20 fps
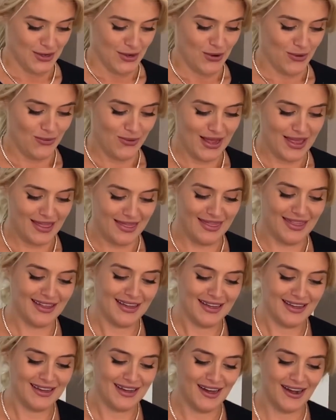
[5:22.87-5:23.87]
with
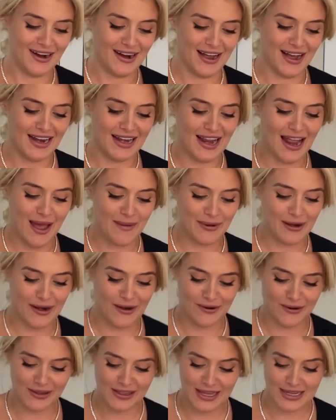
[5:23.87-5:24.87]
our honey
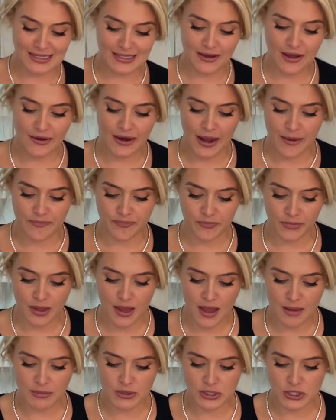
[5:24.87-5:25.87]
habanero glaze. Okay,
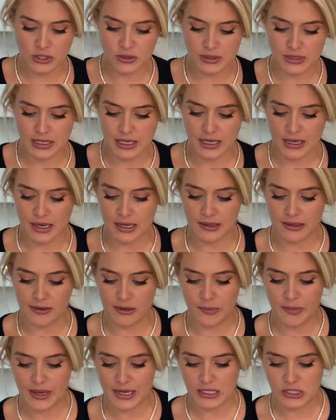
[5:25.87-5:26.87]
I'm just using a little
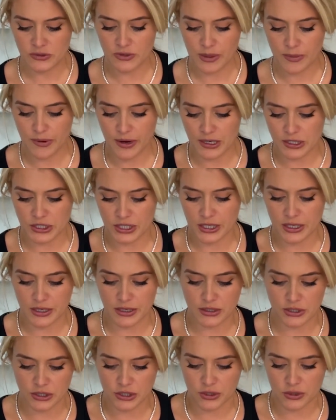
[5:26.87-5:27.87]
pastry brush here
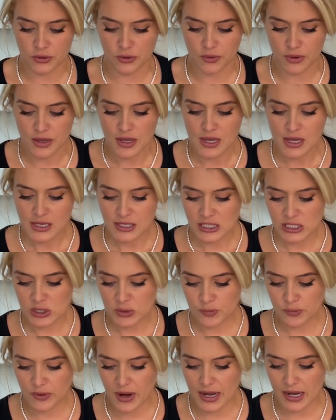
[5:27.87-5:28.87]
to
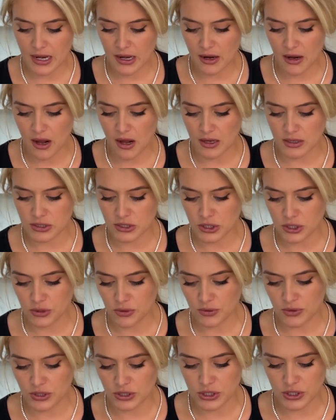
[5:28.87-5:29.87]
spread it onto
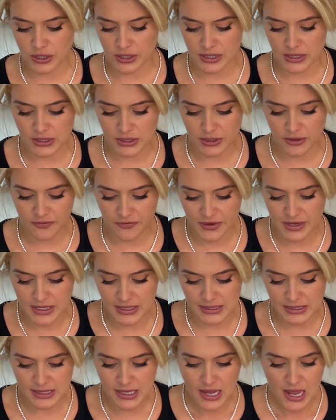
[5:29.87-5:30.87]
the turkey
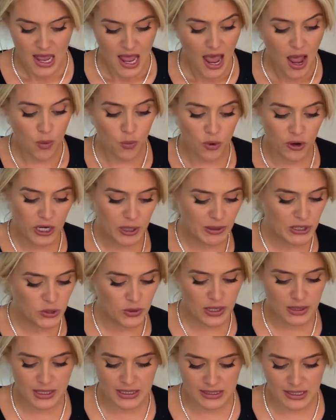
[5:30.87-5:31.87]
surface. And we're gonna be
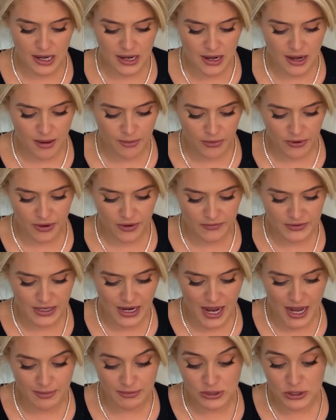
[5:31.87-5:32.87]
doing this a number of
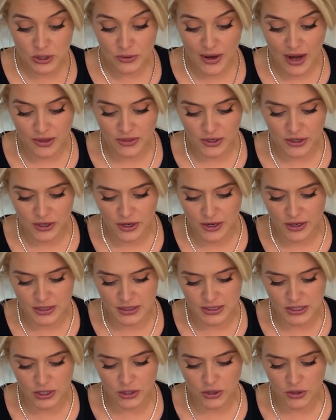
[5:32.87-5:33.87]
times throughout the cook,
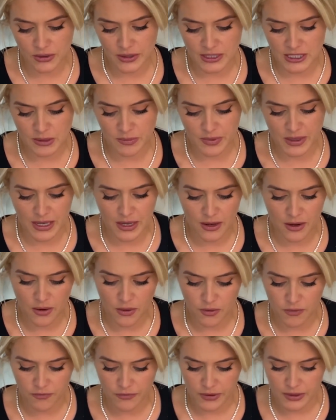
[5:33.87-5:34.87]
so you don't need to be
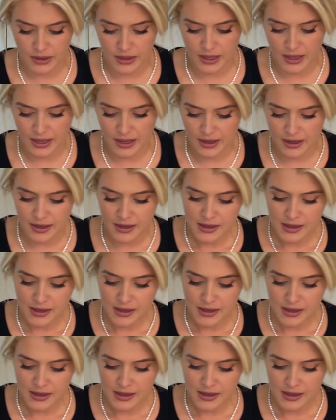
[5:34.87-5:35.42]
overly